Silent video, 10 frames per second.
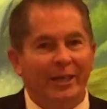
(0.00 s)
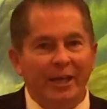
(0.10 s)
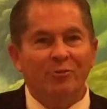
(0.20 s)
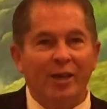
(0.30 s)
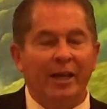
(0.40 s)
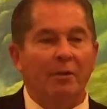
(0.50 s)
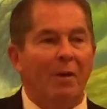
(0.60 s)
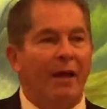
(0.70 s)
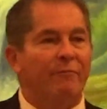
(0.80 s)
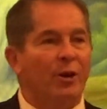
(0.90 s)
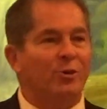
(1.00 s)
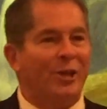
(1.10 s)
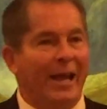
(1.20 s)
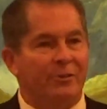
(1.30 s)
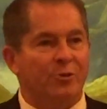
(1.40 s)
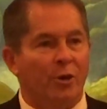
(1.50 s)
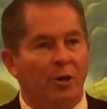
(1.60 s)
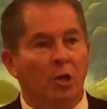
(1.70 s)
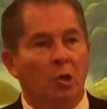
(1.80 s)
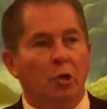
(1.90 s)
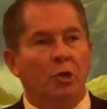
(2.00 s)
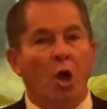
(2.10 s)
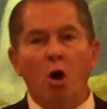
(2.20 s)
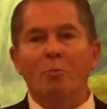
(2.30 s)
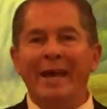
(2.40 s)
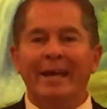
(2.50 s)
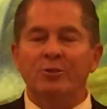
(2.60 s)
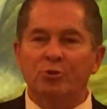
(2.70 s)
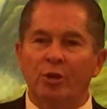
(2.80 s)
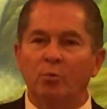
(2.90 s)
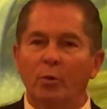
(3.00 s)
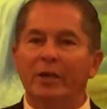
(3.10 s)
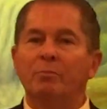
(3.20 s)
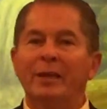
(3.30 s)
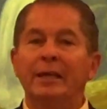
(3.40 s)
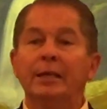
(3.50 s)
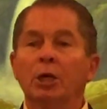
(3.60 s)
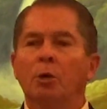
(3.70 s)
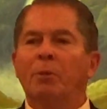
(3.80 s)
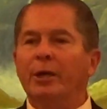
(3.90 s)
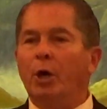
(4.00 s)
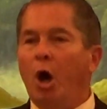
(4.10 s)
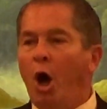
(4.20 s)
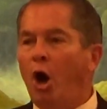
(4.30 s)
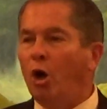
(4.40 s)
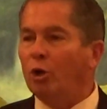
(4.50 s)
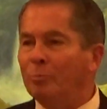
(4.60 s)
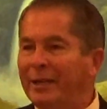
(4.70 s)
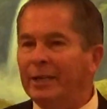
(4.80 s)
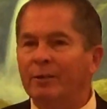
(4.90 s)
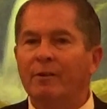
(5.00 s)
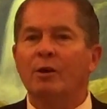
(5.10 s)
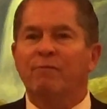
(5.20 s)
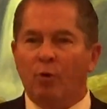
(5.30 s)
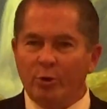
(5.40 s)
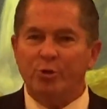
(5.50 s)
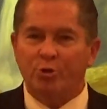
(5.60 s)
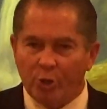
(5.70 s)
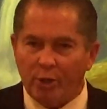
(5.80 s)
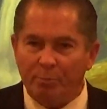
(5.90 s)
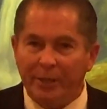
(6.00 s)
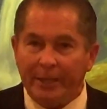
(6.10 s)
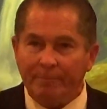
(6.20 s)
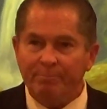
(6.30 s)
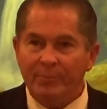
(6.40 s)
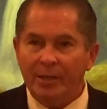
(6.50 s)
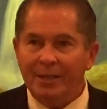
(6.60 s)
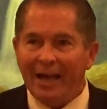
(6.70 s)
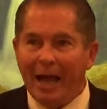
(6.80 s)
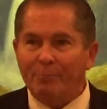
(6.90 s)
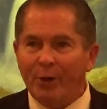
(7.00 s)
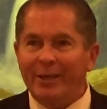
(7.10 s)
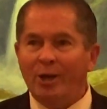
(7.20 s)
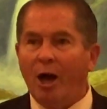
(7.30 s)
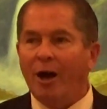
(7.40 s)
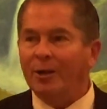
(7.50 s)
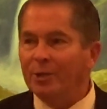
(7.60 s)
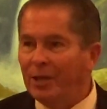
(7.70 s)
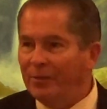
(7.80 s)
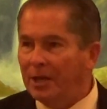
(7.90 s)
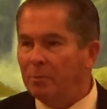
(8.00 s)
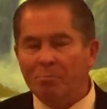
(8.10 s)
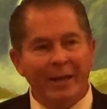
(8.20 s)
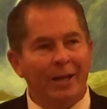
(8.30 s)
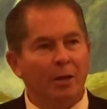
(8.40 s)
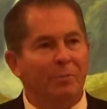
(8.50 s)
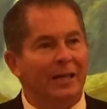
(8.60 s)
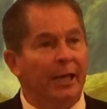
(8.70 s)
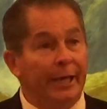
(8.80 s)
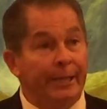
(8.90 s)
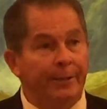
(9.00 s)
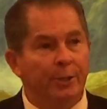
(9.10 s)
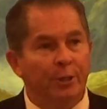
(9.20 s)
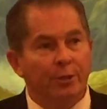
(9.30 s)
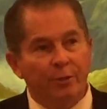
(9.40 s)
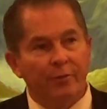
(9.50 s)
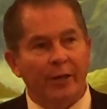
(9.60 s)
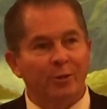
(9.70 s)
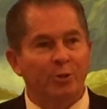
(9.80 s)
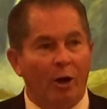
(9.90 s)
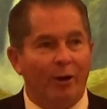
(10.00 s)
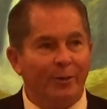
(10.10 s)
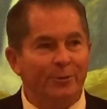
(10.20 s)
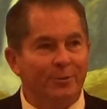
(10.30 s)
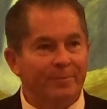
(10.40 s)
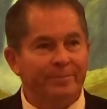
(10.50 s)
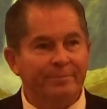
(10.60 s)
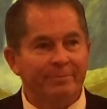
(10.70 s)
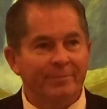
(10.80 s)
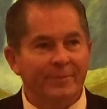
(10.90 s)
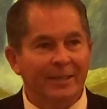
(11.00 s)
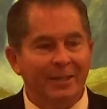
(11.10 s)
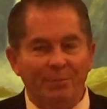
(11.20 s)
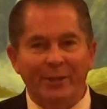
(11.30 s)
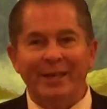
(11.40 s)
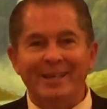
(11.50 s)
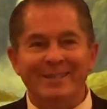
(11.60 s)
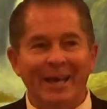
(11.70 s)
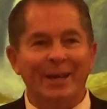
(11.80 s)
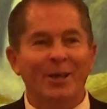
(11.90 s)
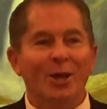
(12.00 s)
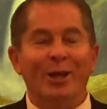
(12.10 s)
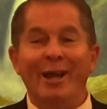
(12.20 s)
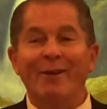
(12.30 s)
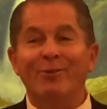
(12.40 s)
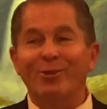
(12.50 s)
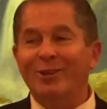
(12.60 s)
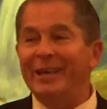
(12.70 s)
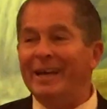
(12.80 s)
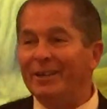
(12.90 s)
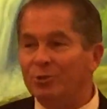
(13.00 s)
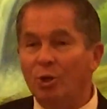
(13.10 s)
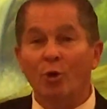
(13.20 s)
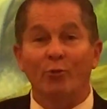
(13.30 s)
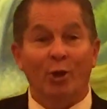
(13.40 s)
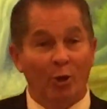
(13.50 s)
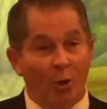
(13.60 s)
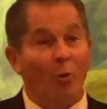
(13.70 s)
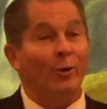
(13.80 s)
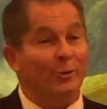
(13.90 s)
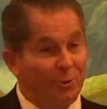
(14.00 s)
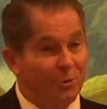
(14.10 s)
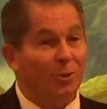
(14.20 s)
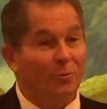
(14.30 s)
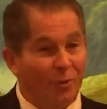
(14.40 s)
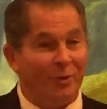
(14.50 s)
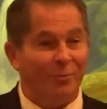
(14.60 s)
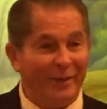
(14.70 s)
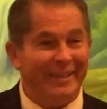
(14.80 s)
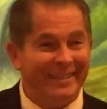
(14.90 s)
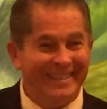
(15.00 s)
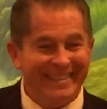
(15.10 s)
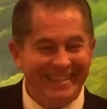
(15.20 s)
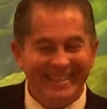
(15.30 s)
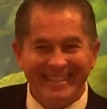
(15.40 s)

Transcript: He said, in my first answer, no man stood with me, but all men forsook me. I pray God that it may not be laid to their charge. But then he said, nevertheless, the Lord stood with me